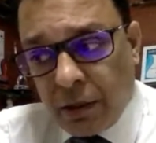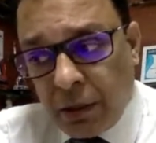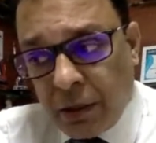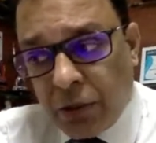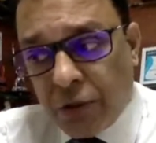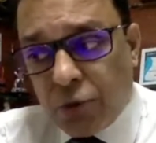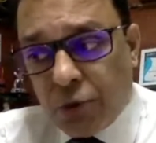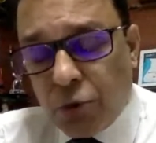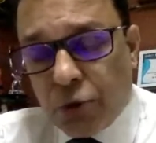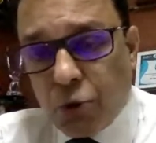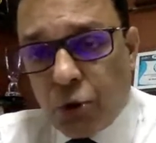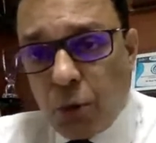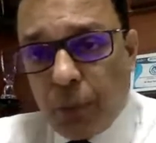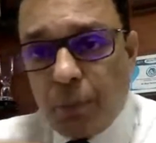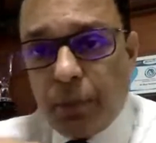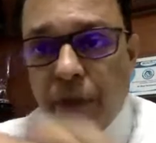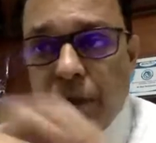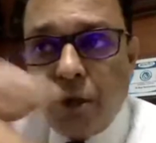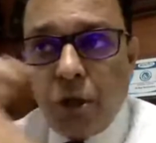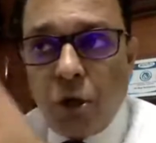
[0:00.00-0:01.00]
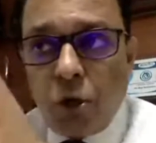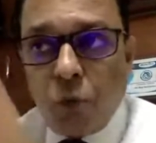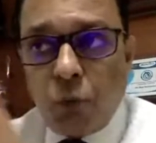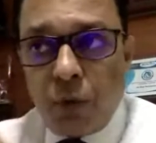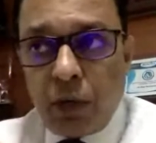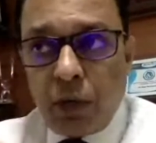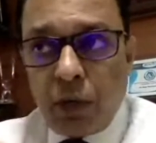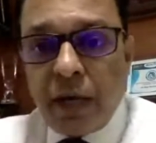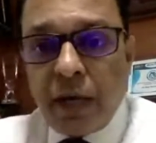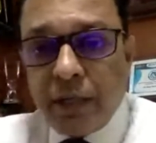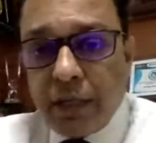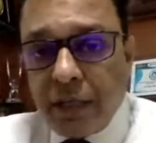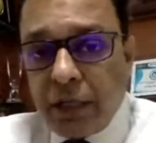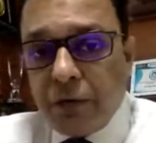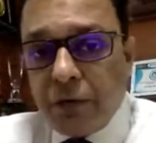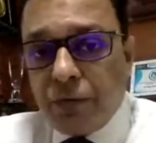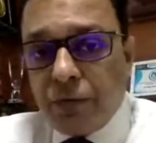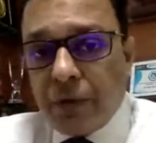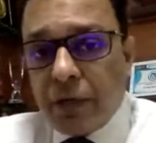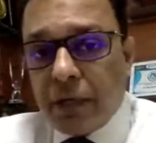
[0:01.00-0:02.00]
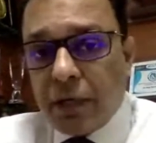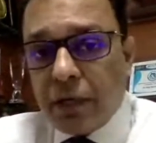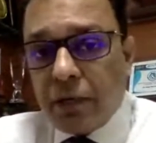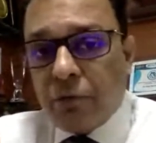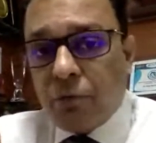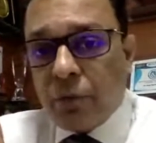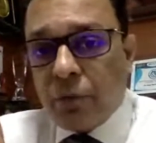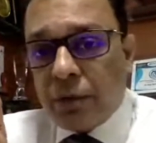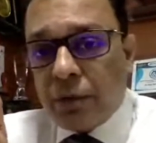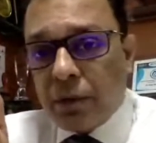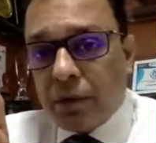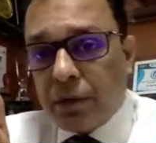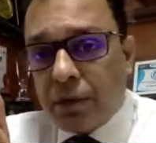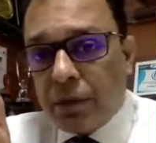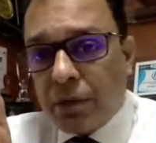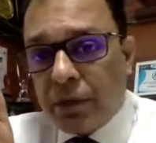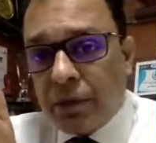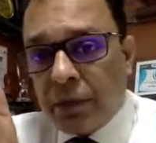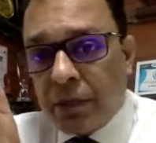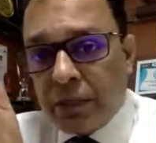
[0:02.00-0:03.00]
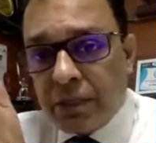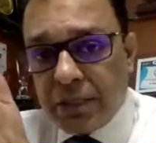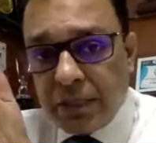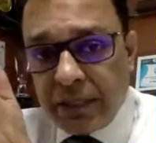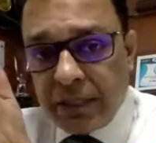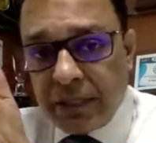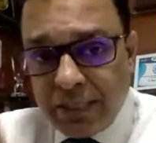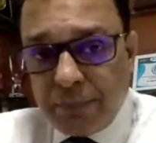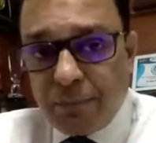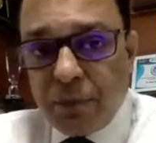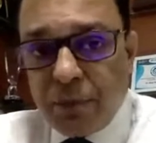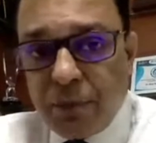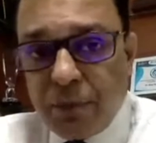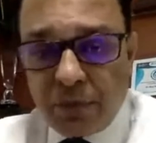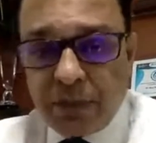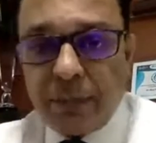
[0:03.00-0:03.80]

hysteroscope will identify whether there is any septum.